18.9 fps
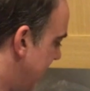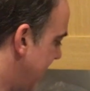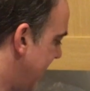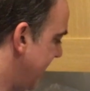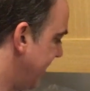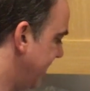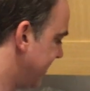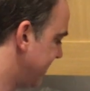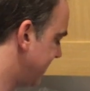
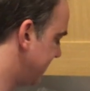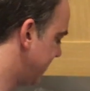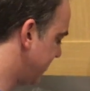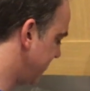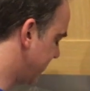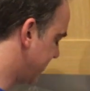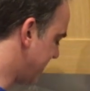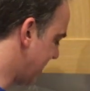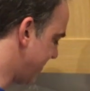is
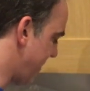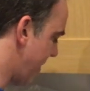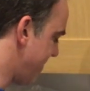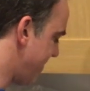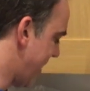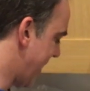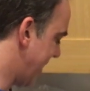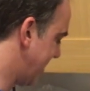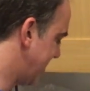to start my
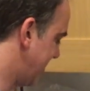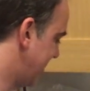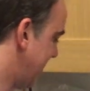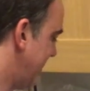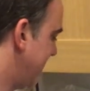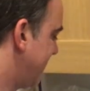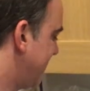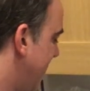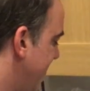
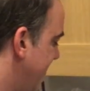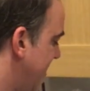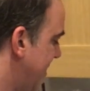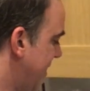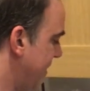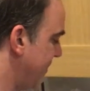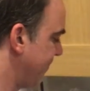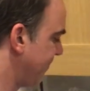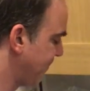mash. So I'm
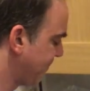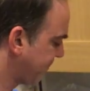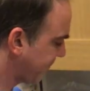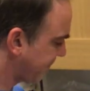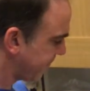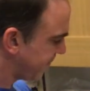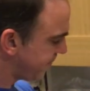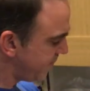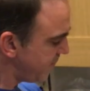
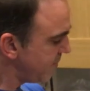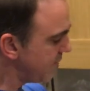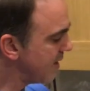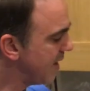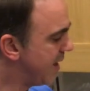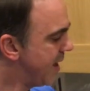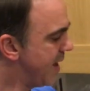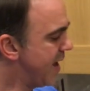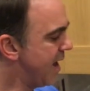
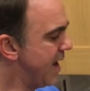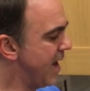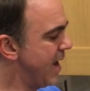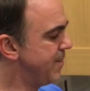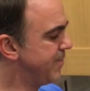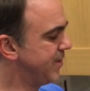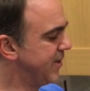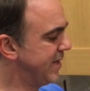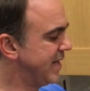
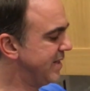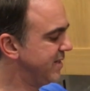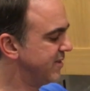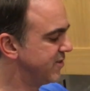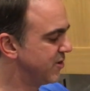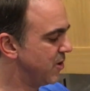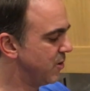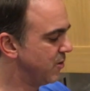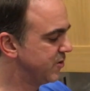gonna get
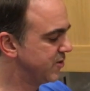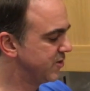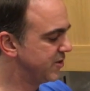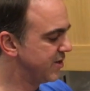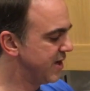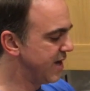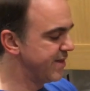these oats